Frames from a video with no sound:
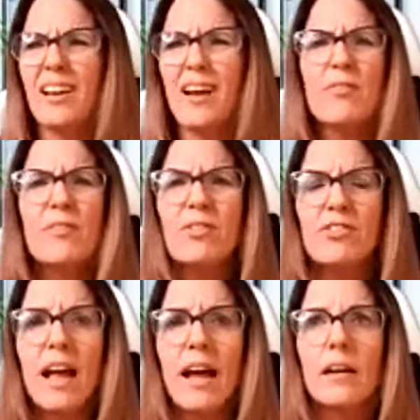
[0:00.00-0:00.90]
I feel
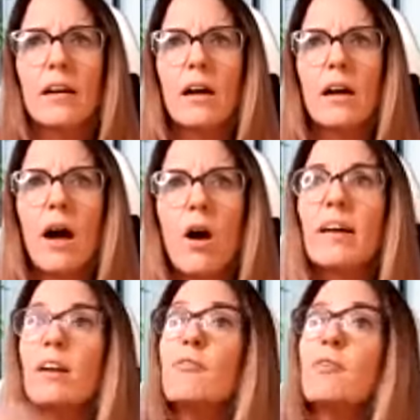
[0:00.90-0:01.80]
sad. How can
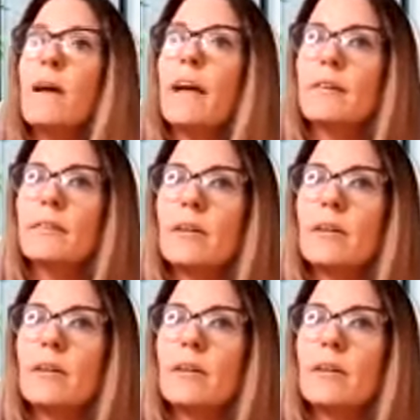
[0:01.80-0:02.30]
I feel better?